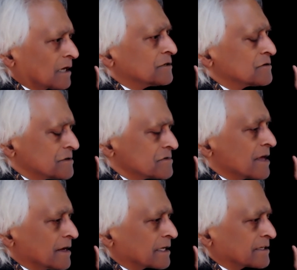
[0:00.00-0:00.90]
How do you do
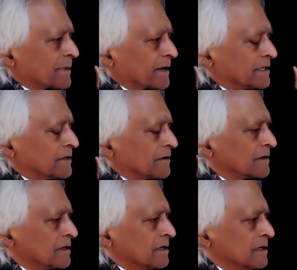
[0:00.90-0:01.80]
that as a pioneer?
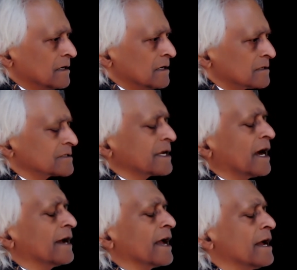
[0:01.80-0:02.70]
Say,
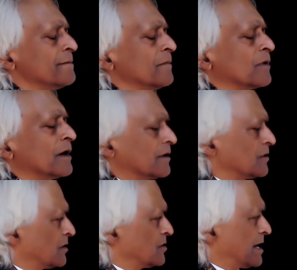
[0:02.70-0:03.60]
I am. Where are
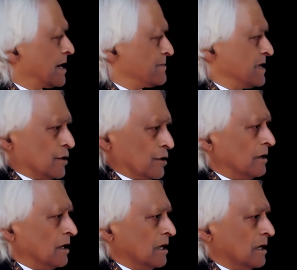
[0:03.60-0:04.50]
you? I am
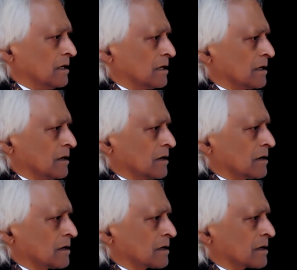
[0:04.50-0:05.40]
here
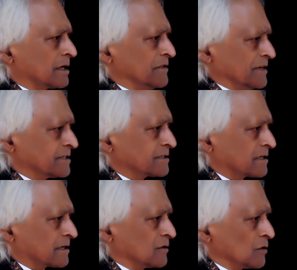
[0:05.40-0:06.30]
in this
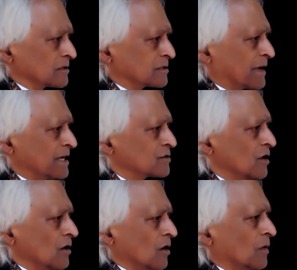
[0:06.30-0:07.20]
Google space?
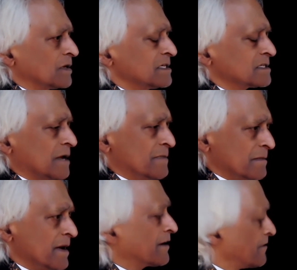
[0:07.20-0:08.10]
Or was he stepping back